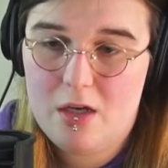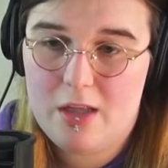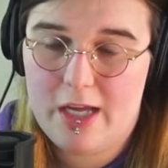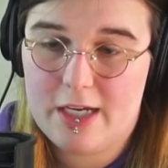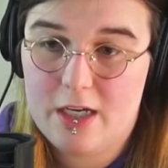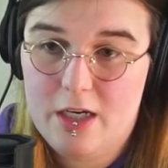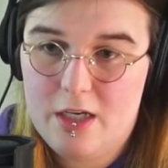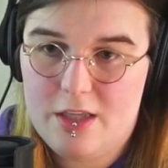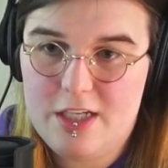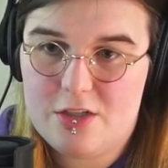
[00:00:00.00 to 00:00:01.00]
Like
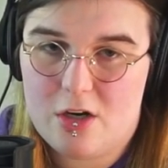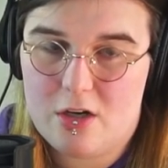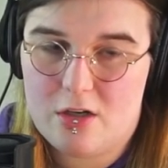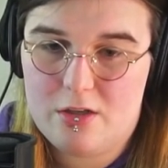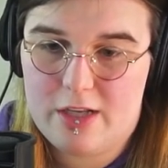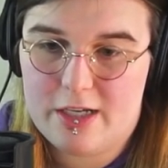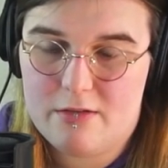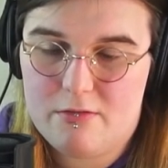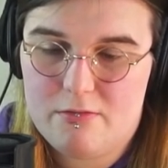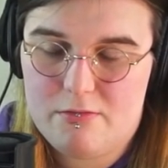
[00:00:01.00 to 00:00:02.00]
these are like
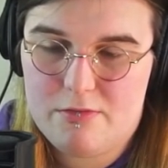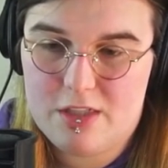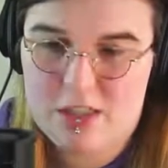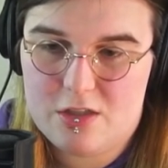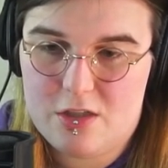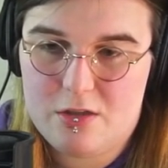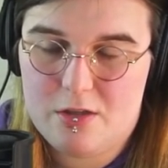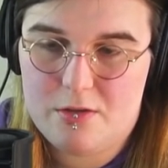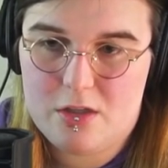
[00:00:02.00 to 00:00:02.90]
this is the, the,